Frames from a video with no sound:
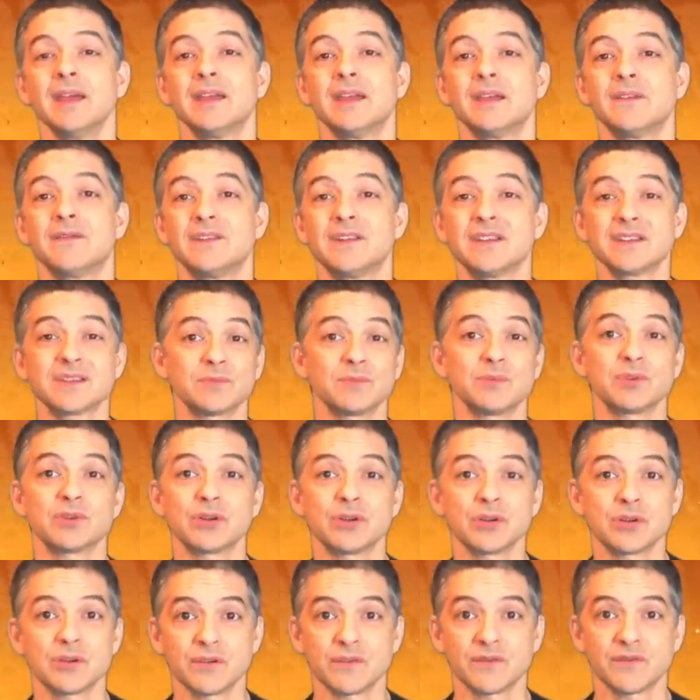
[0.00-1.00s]
if he doesn't
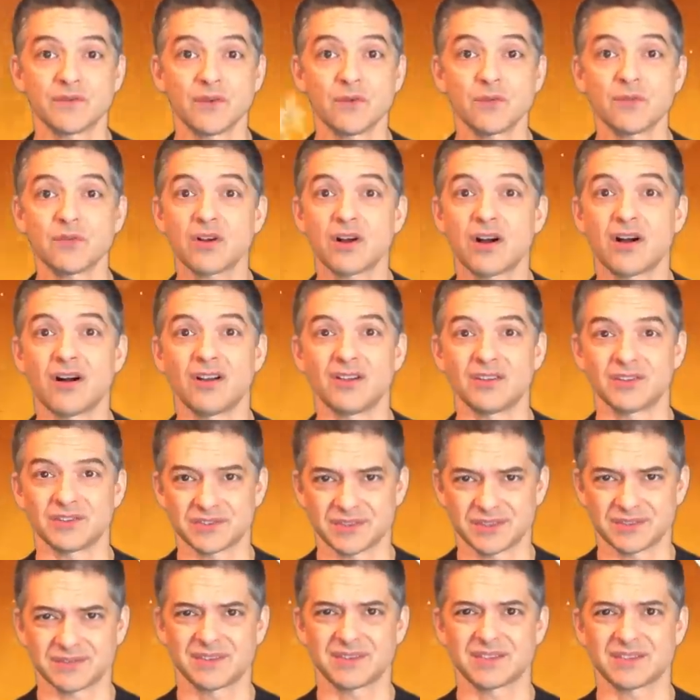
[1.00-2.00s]
return your phone
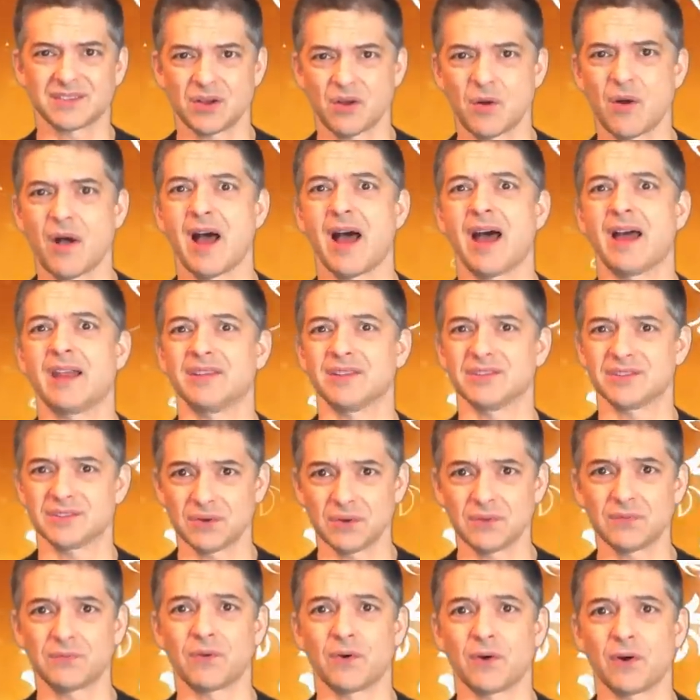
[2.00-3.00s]
calls, and so on and
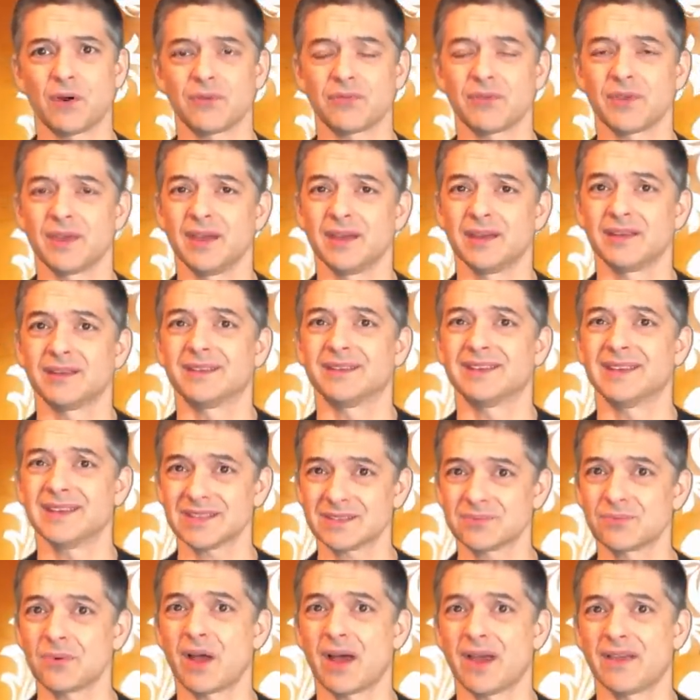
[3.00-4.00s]
so forth,
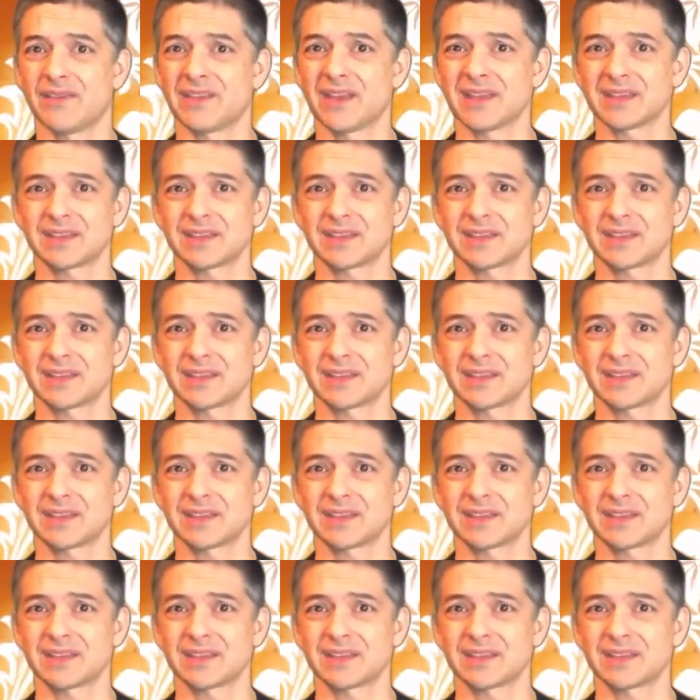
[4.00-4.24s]
guess what?